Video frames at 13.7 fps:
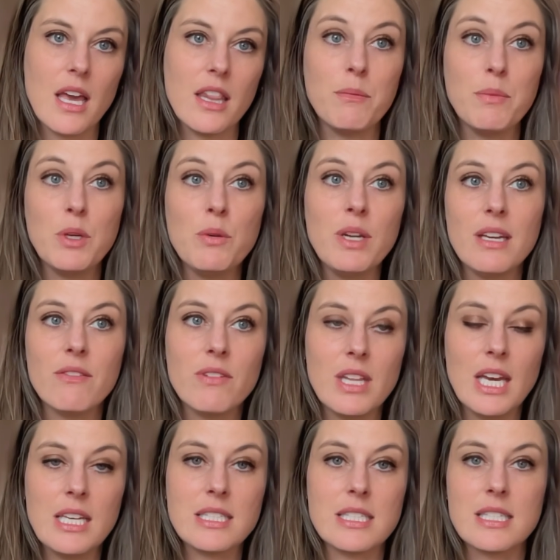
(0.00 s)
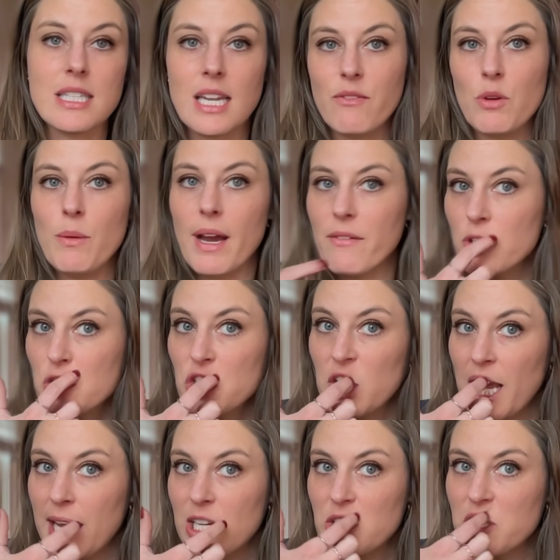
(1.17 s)
The beauty of this is that if you ever
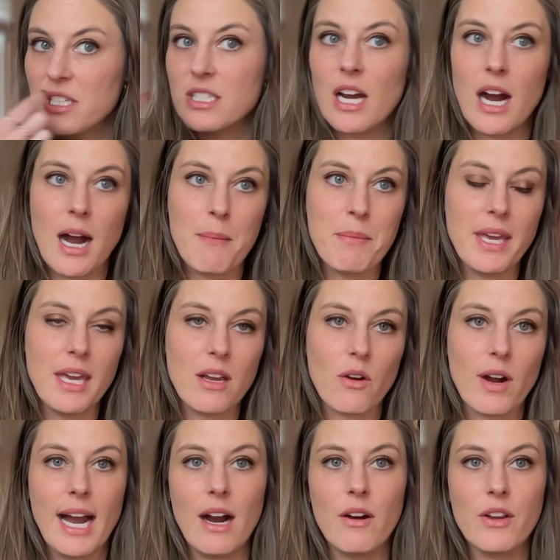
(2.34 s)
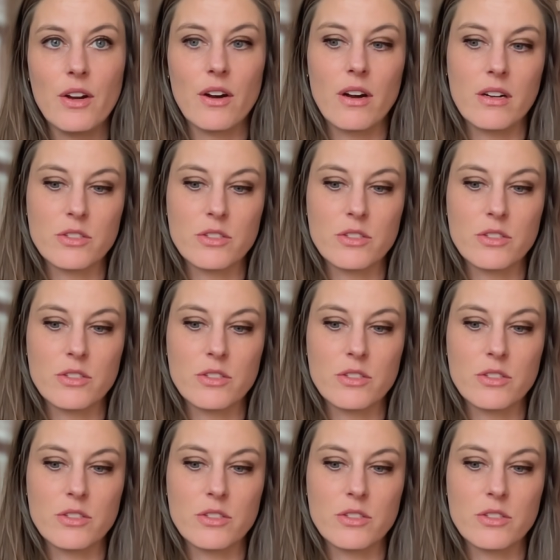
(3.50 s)
change the topic or how you're